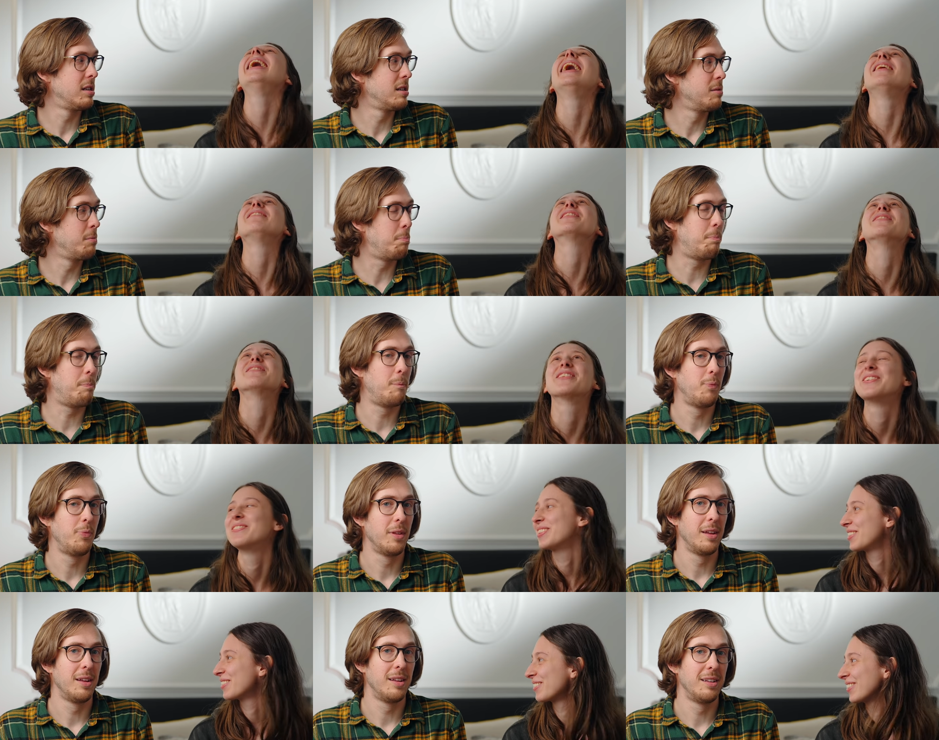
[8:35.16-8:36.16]
Speaker 1: Having fun
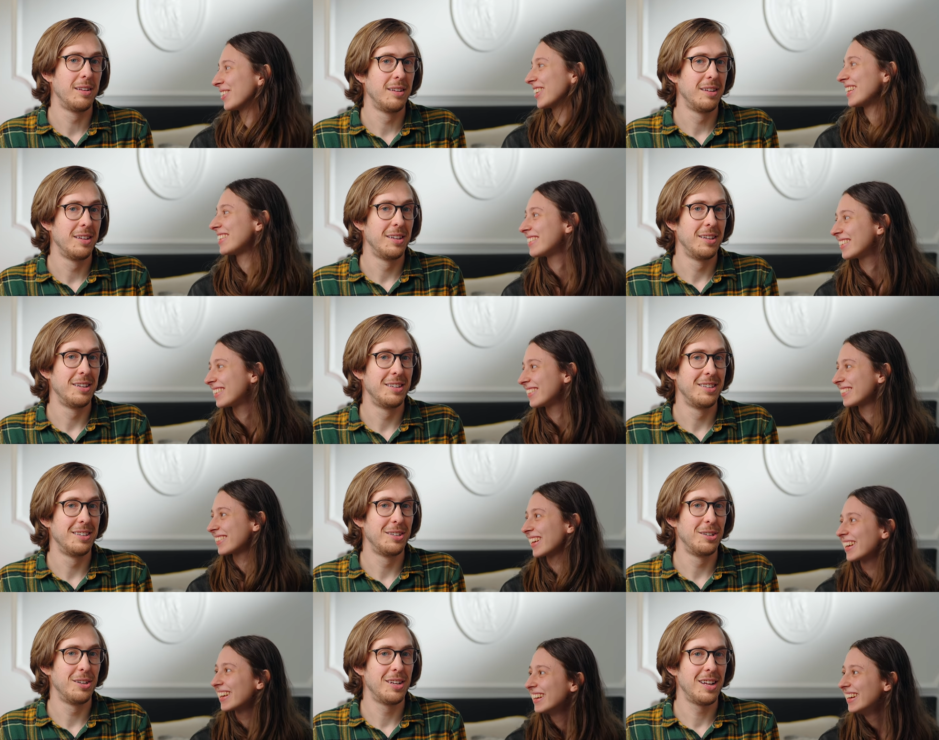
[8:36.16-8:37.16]
with your studies, did you?
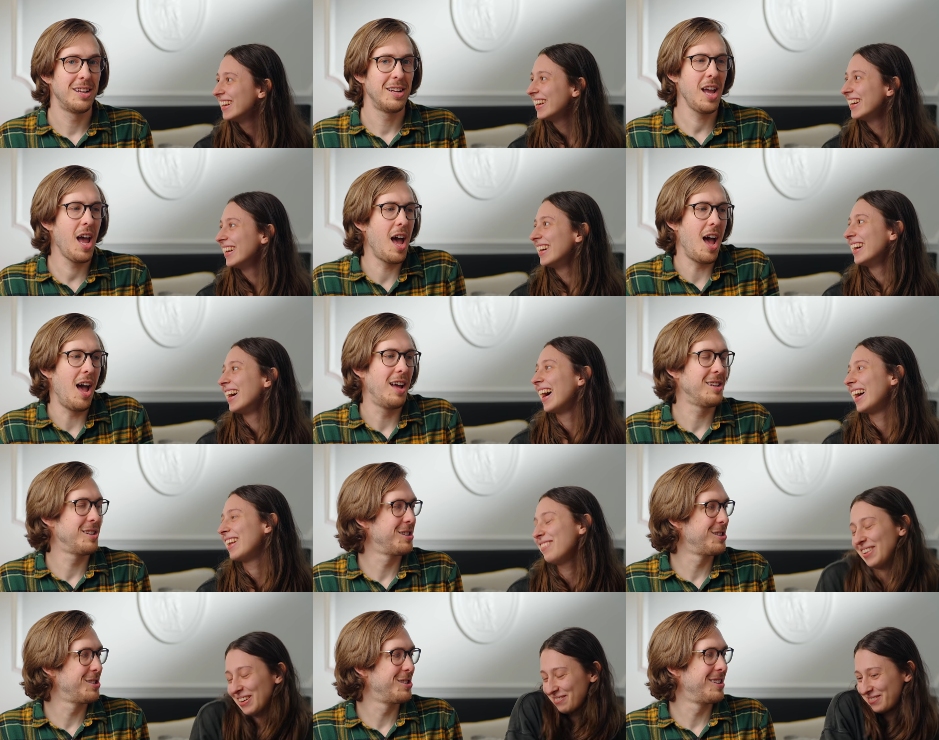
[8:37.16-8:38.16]
Yeah. I
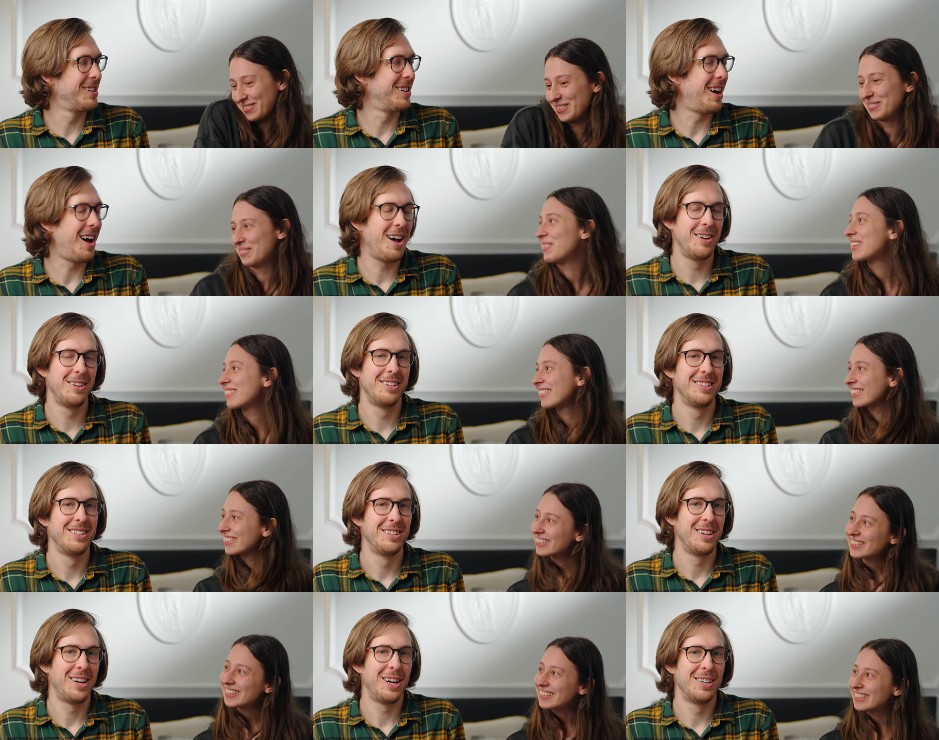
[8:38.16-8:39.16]
love to have fun with my
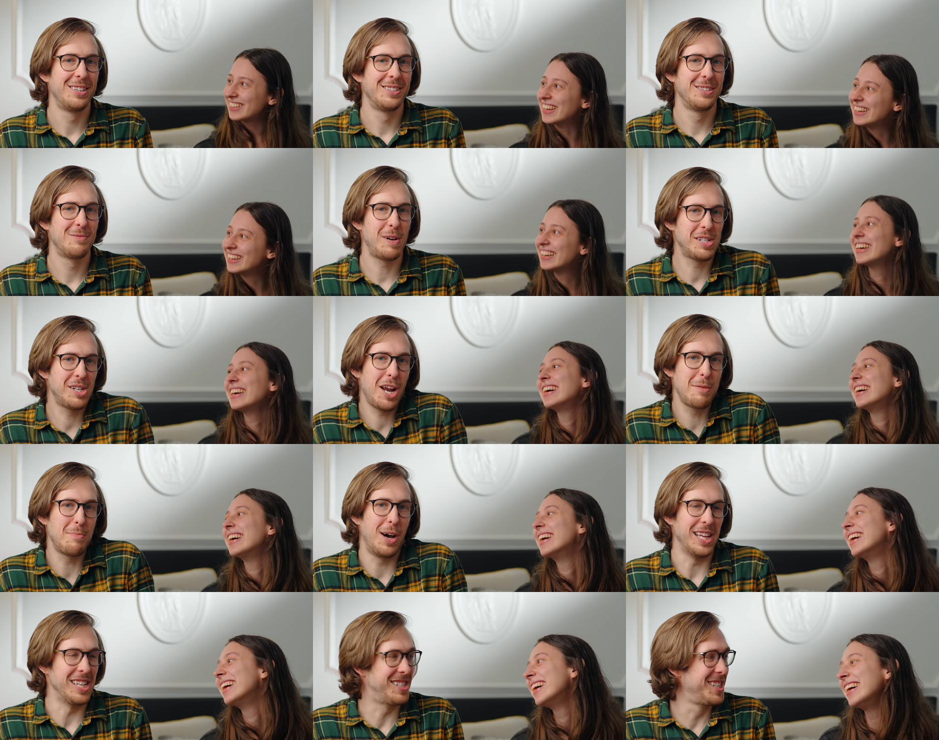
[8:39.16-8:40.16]
studies. My study
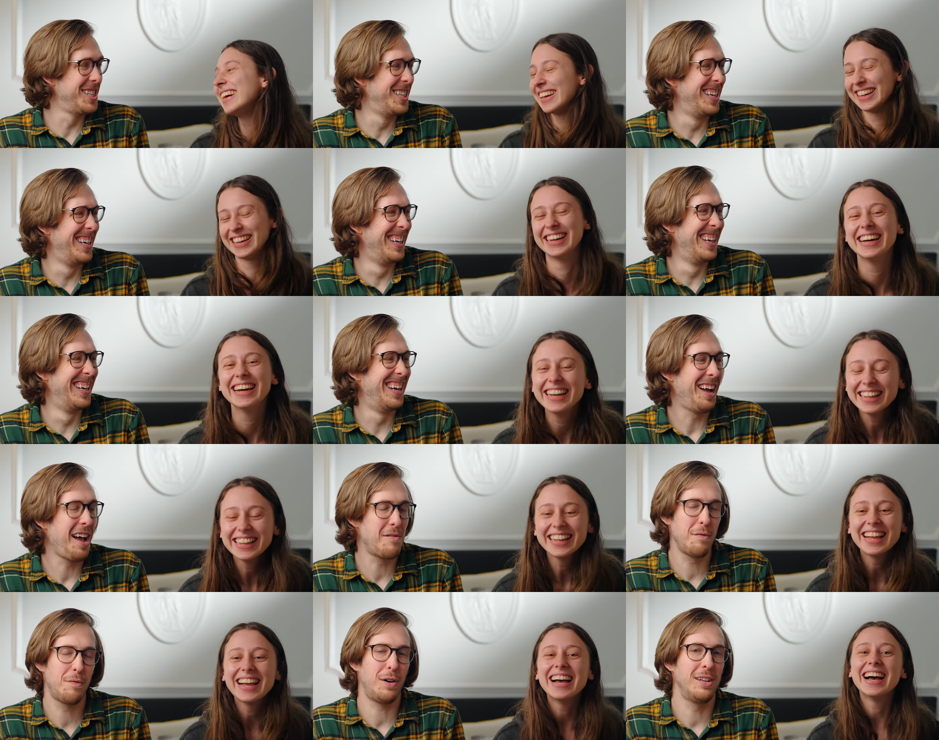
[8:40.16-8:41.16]
buddies.
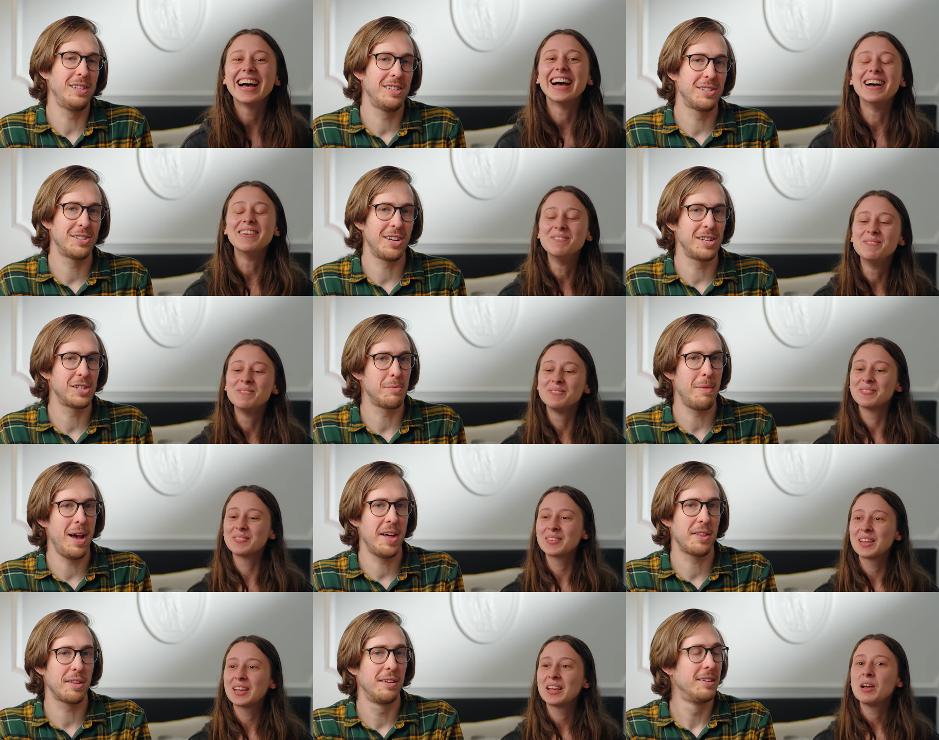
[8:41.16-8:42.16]
Speaker 2: Having fun,
Speaker 1: studying some
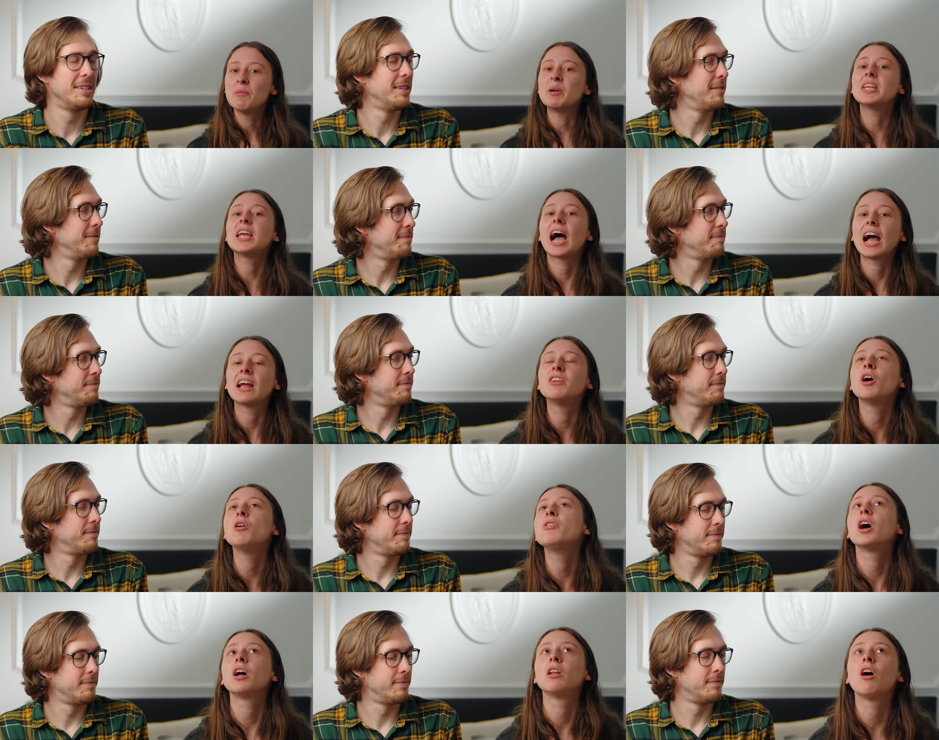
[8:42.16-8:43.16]
math. But yeah, I know
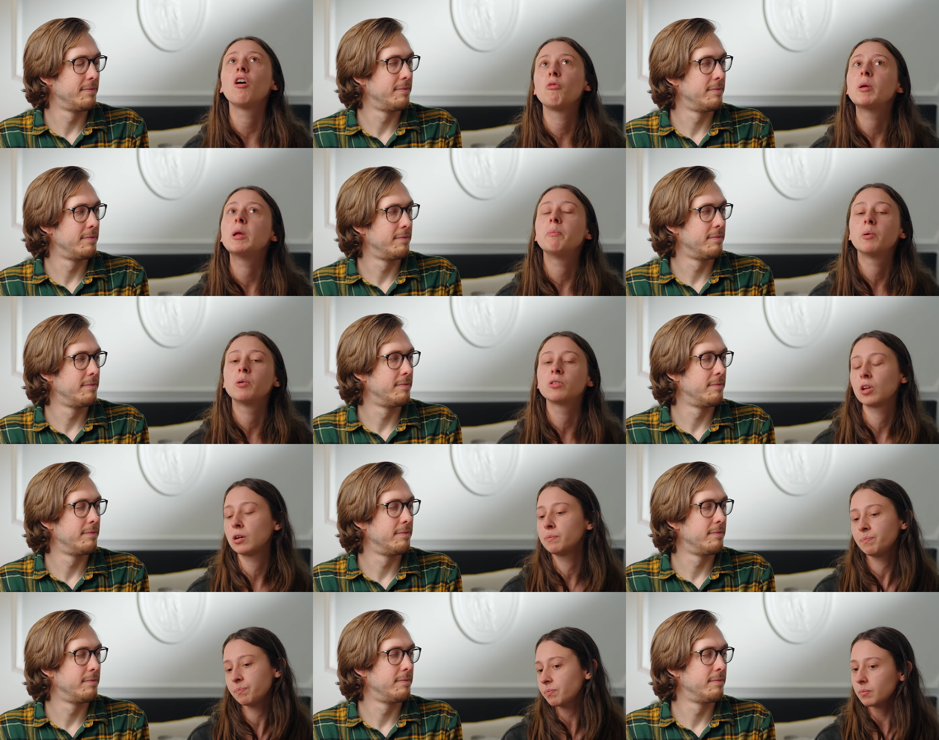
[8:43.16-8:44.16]
that a lot of people,
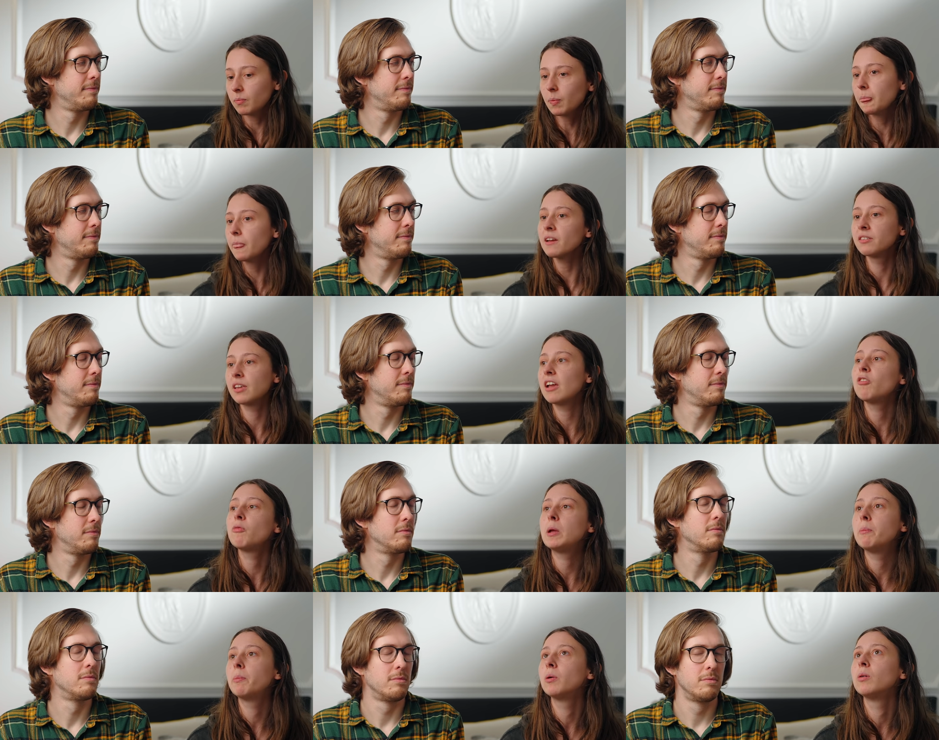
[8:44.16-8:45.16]
so say if
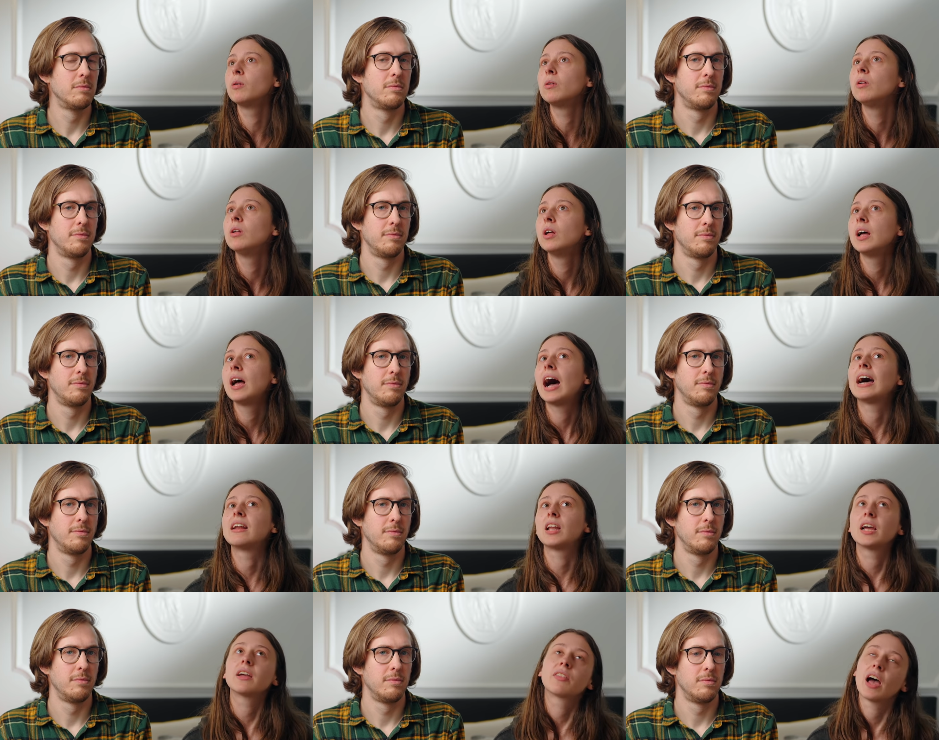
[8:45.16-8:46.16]
people had
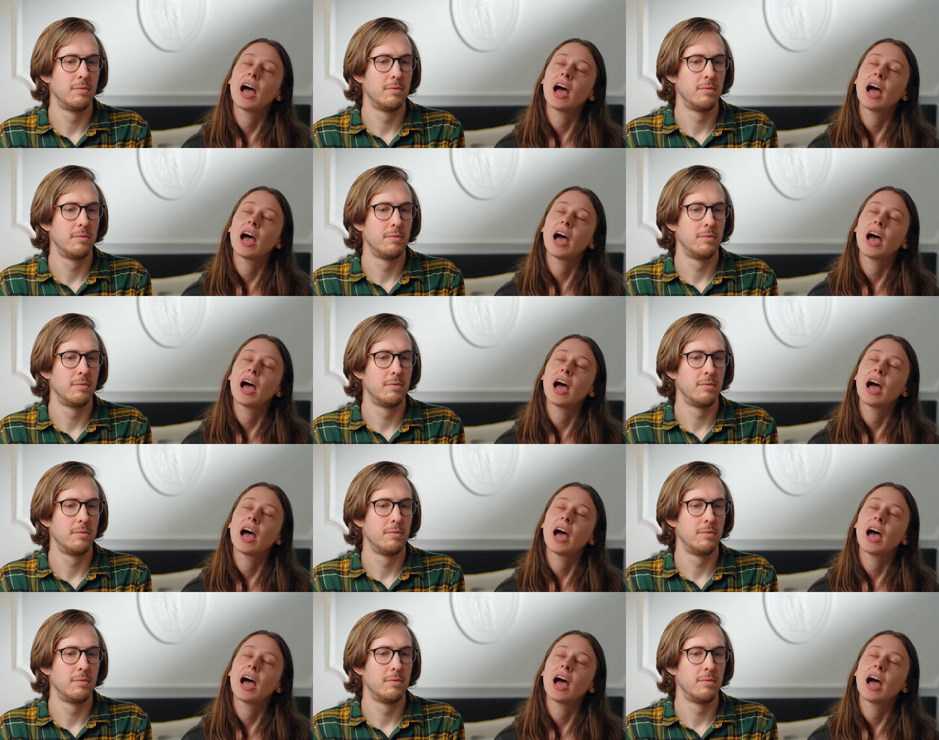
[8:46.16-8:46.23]
like the